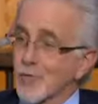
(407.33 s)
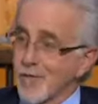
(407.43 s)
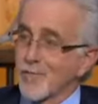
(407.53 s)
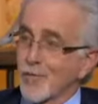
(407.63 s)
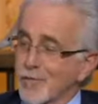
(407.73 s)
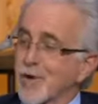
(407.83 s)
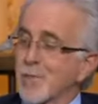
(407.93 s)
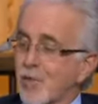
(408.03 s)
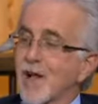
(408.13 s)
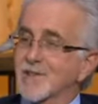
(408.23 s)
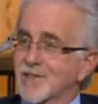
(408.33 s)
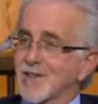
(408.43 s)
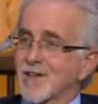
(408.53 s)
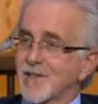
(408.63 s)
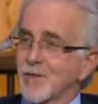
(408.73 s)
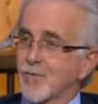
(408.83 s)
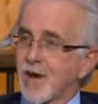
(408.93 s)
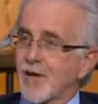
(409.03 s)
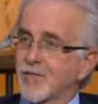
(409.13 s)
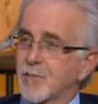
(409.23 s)
level of complexity that would
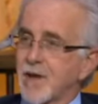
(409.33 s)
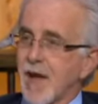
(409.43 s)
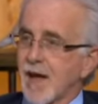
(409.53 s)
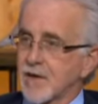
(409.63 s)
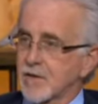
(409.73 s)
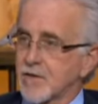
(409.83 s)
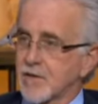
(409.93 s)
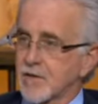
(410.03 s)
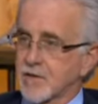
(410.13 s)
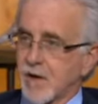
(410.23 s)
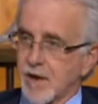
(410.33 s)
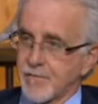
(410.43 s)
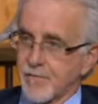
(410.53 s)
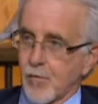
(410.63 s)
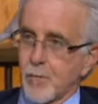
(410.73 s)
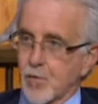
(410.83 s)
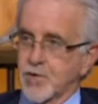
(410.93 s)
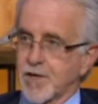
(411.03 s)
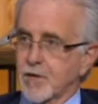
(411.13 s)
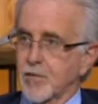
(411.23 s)
have to be added to the sign for a
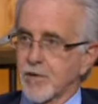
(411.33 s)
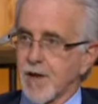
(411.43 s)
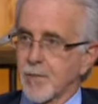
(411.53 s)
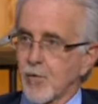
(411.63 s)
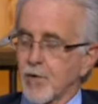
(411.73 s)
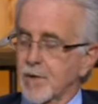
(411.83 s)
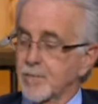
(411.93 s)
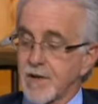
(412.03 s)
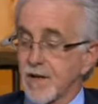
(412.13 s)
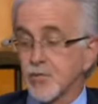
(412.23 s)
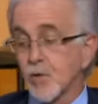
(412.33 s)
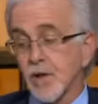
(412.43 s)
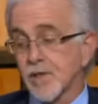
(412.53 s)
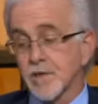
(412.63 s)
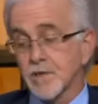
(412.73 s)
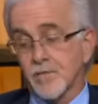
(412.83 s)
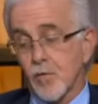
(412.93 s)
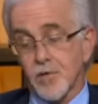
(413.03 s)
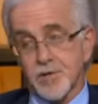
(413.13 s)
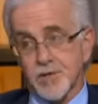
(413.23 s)
particular neighborhood. Uh-huh. But each one of these, of
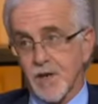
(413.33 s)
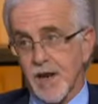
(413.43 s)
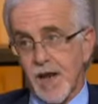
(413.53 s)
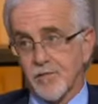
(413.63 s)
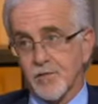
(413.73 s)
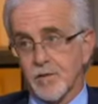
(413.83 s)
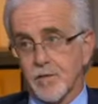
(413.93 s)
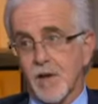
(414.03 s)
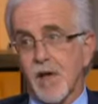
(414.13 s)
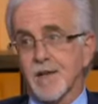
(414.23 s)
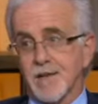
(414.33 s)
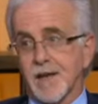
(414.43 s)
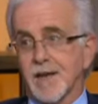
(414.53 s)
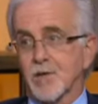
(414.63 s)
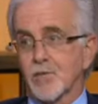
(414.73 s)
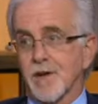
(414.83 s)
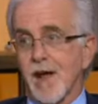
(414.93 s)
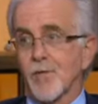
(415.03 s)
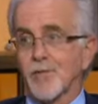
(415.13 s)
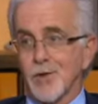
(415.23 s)
course, is going to have to take into
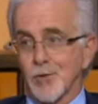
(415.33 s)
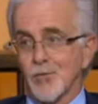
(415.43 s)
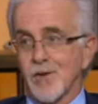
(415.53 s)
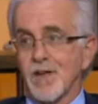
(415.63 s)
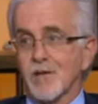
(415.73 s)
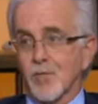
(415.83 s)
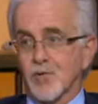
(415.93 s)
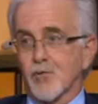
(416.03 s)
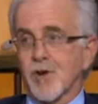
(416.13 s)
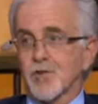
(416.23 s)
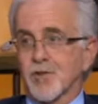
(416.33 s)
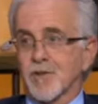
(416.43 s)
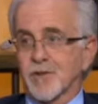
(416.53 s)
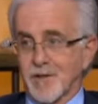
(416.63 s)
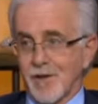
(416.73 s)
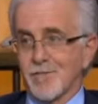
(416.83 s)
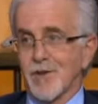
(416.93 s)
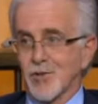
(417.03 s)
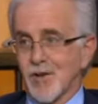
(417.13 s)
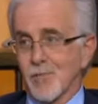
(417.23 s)
account the unique restrictions of
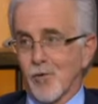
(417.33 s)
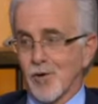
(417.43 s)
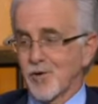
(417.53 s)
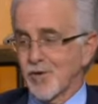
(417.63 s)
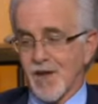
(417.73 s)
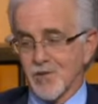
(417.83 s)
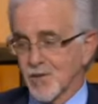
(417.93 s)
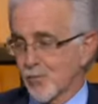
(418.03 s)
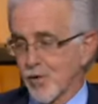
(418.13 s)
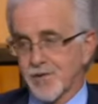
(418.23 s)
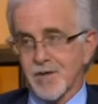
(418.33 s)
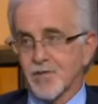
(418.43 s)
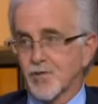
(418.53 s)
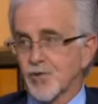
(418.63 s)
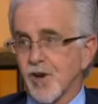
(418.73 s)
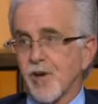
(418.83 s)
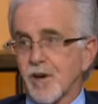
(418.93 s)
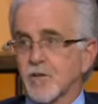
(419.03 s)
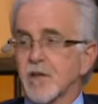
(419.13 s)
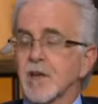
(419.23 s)
each neighborhood. Yeah. You can't just print these
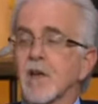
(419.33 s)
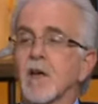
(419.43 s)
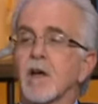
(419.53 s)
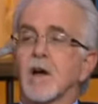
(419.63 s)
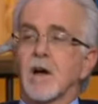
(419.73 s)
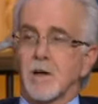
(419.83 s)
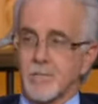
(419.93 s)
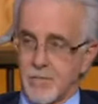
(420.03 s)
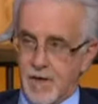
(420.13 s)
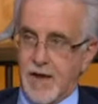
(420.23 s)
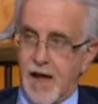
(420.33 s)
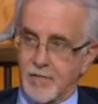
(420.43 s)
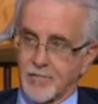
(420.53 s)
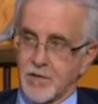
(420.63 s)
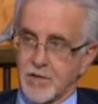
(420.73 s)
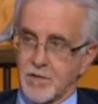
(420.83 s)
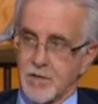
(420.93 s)
generically. Um, they have to